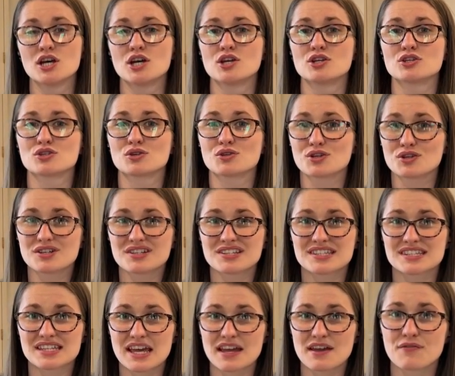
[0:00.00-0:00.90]
So they're
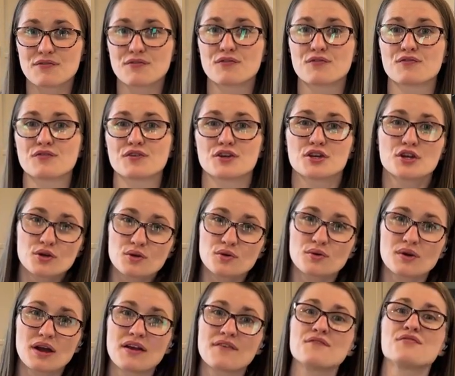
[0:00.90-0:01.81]
safe for you
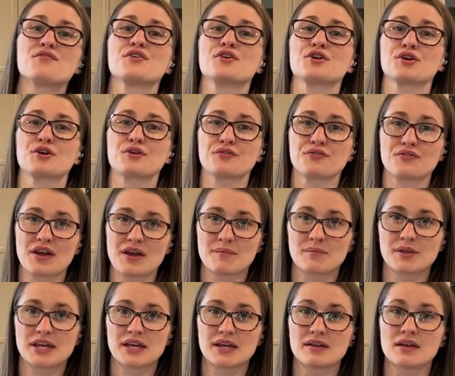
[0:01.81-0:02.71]
and for your
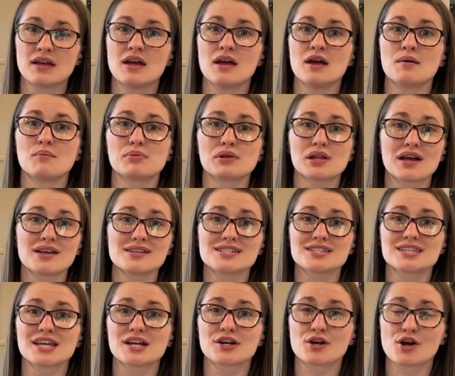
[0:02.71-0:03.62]
family. Plus,
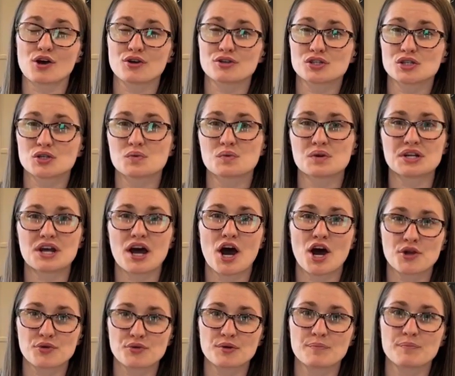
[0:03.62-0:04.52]
they're also
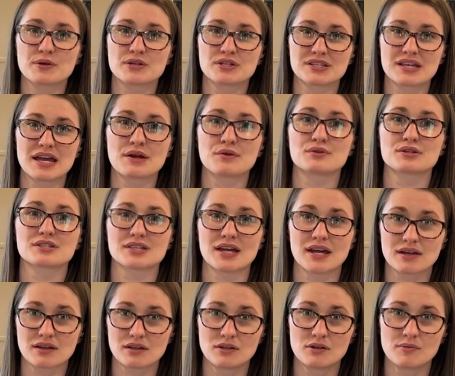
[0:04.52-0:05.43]
100%
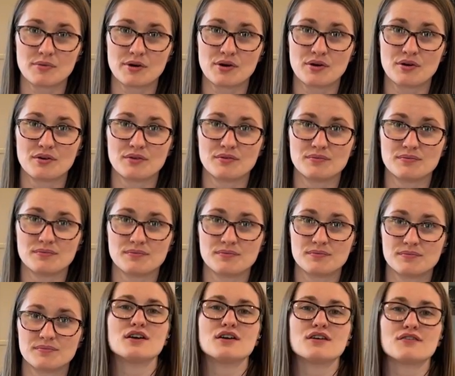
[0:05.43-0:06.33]
recyclable.
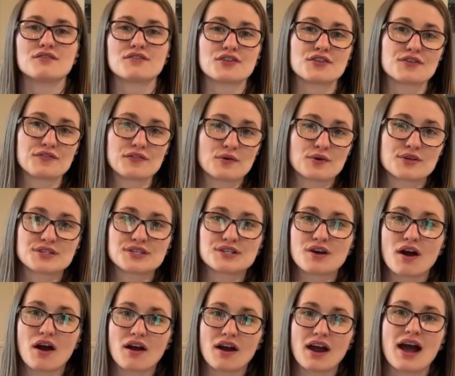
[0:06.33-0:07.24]
For the floors in
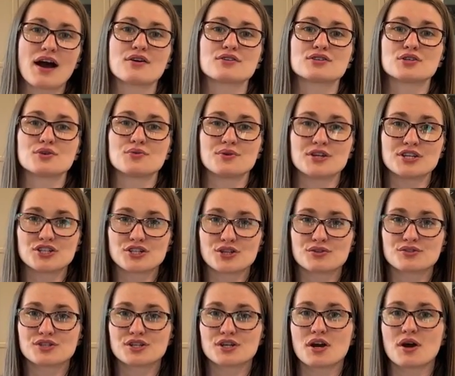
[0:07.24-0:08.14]
our house, we
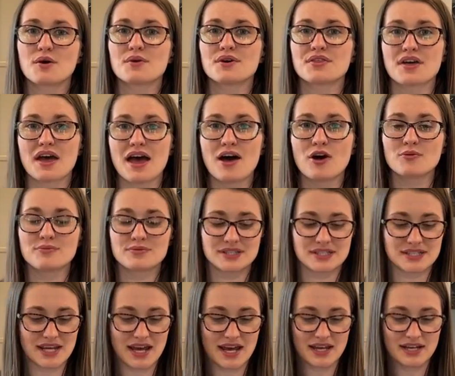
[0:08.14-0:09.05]
chose to go with
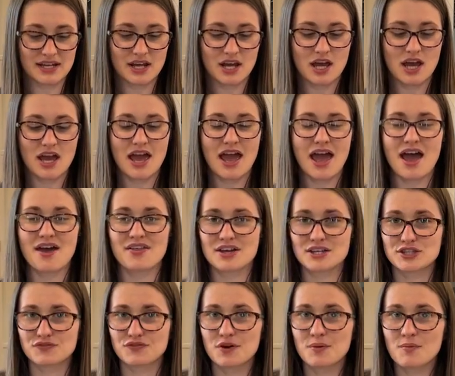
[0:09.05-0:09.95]
Elmstead, and
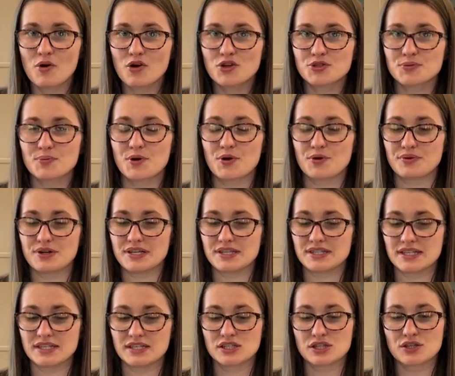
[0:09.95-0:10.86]
that's for multiple
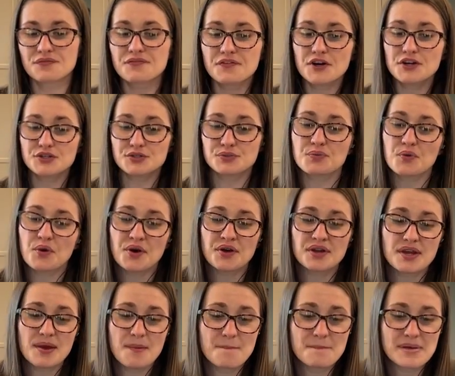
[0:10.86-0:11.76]
reasons. The first
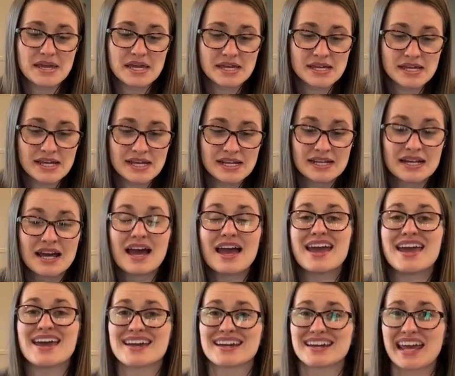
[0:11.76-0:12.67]
one being
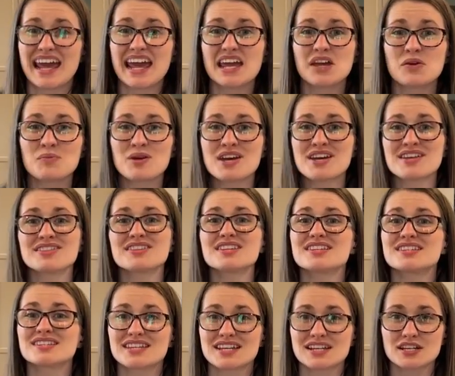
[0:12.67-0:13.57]
it came in the
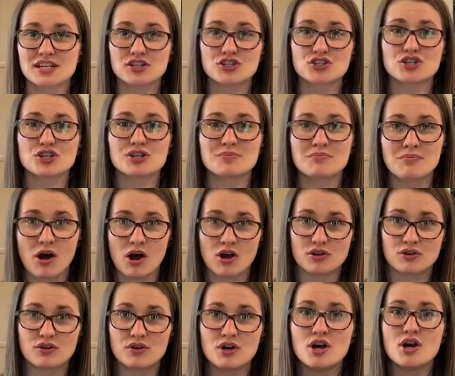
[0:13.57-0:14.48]
signature
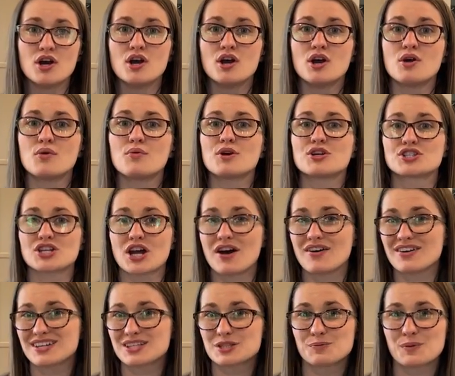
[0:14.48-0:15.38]
model, which
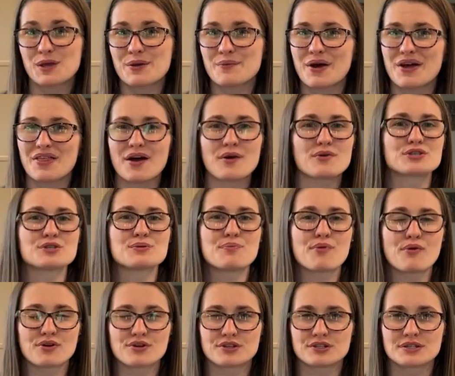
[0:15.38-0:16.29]
I'll explain why that was
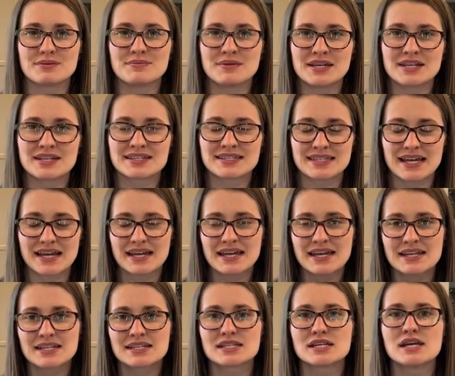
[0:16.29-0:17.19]
important to me in a
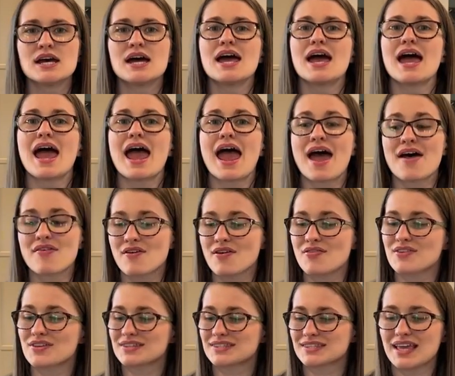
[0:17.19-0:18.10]
second. And then
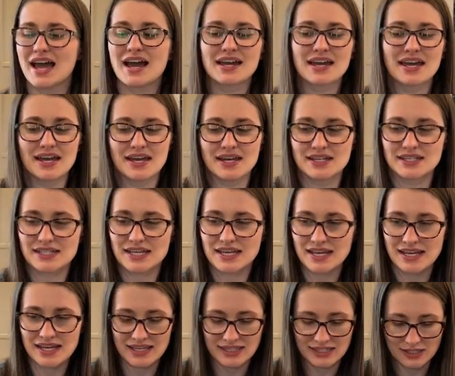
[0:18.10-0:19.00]
the second
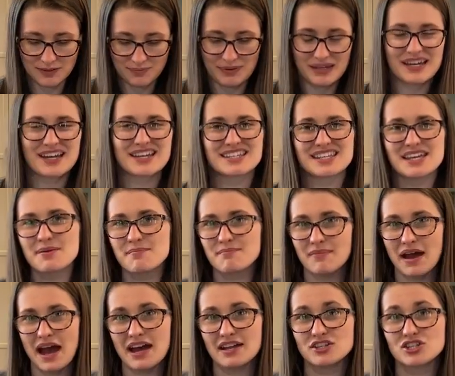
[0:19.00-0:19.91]
is because it
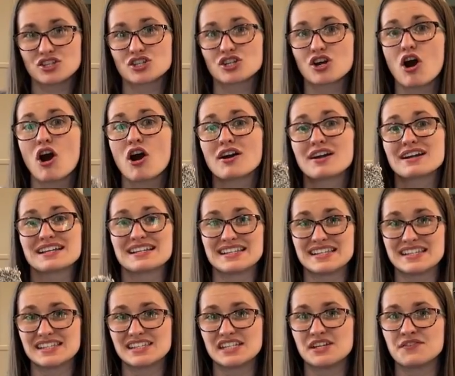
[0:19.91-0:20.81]
matched our
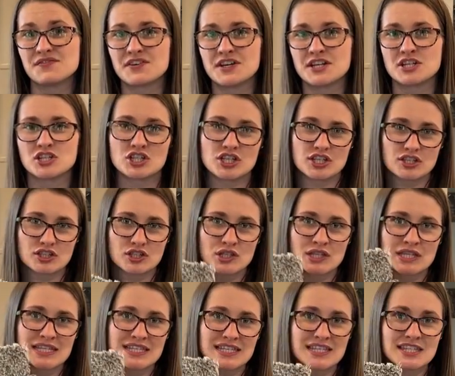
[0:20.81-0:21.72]
existing finishes. So
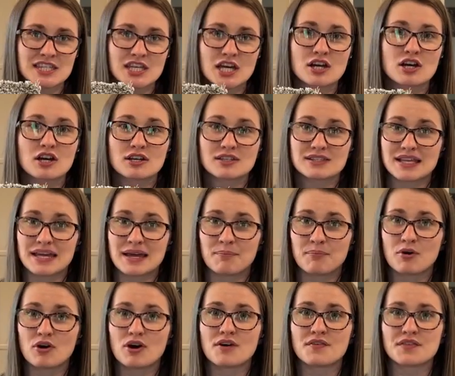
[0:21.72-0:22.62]
this is the
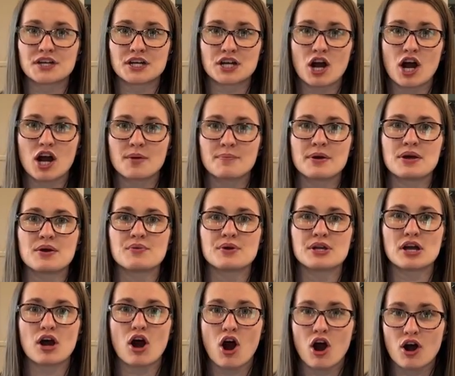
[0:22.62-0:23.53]
sample of the carpet
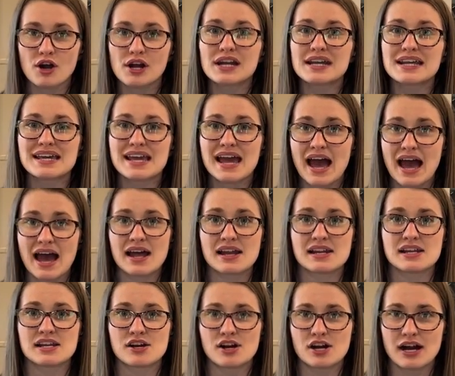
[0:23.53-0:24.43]
we already
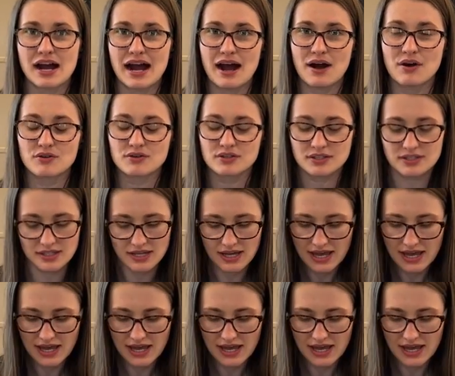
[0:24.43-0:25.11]
had in our house.